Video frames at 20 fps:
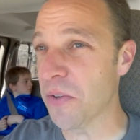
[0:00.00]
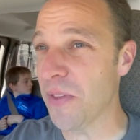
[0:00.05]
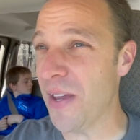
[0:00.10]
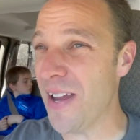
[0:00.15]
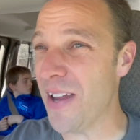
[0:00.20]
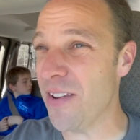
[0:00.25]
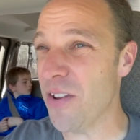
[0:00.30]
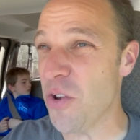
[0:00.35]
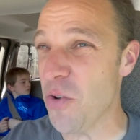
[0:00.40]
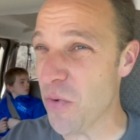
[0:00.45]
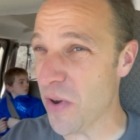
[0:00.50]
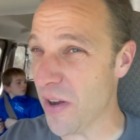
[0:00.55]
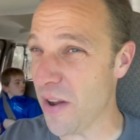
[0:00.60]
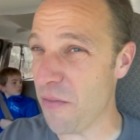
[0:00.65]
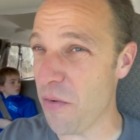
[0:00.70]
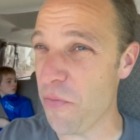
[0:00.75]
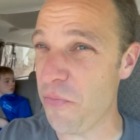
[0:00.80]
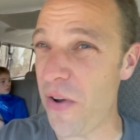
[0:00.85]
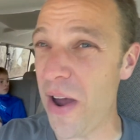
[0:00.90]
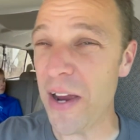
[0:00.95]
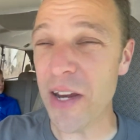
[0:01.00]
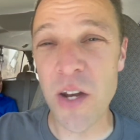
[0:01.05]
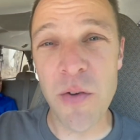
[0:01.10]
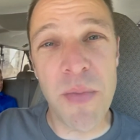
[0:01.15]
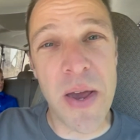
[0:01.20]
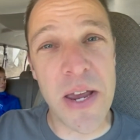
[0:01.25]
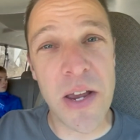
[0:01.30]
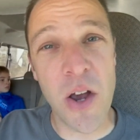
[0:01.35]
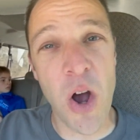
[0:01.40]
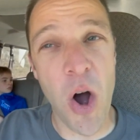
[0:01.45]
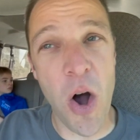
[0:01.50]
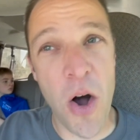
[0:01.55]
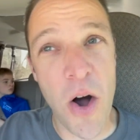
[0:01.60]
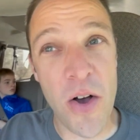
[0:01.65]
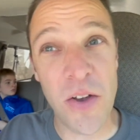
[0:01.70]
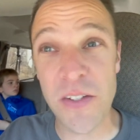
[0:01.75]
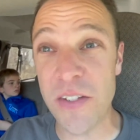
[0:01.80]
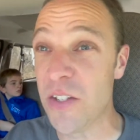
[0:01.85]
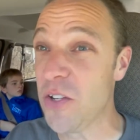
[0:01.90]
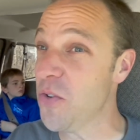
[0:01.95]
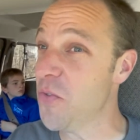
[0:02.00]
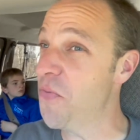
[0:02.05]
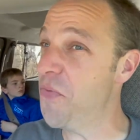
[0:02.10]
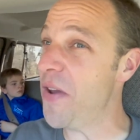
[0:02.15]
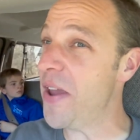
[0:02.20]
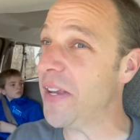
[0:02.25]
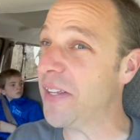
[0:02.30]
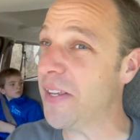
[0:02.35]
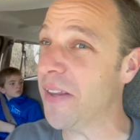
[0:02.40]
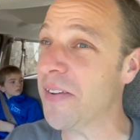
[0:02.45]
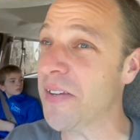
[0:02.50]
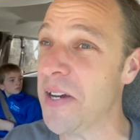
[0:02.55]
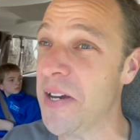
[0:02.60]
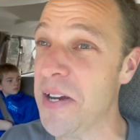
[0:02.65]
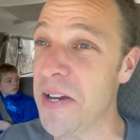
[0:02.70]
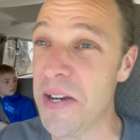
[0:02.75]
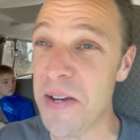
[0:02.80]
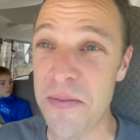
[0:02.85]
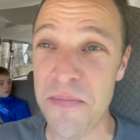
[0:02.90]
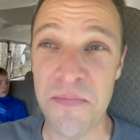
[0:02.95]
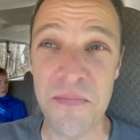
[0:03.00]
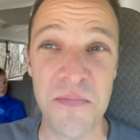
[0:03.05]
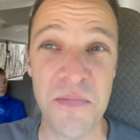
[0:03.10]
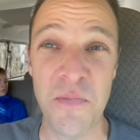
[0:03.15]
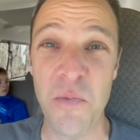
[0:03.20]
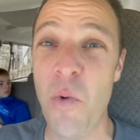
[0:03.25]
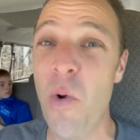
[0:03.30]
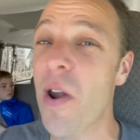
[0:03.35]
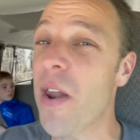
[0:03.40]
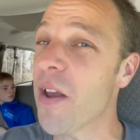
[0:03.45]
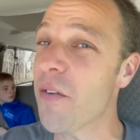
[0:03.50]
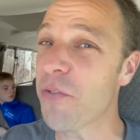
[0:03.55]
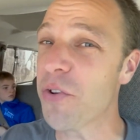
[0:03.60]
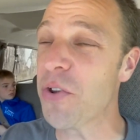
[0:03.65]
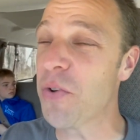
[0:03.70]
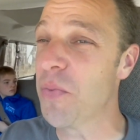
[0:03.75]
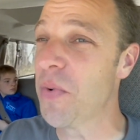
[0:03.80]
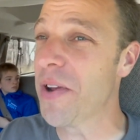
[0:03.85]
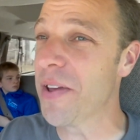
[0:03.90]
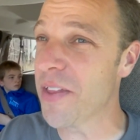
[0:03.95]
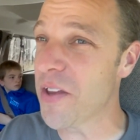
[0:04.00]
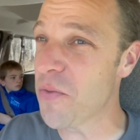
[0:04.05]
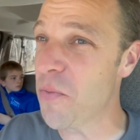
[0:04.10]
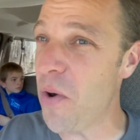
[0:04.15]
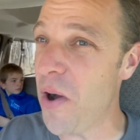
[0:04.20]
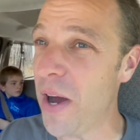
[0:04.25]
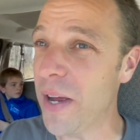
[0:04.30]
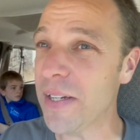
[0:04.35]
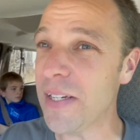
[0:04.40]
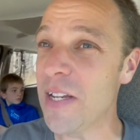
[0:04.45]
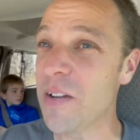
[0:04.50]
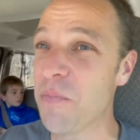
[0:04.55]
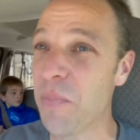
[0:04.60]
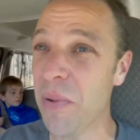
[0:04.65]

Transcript: that you could ever find to make calls, do FaceTime, whatever you really want in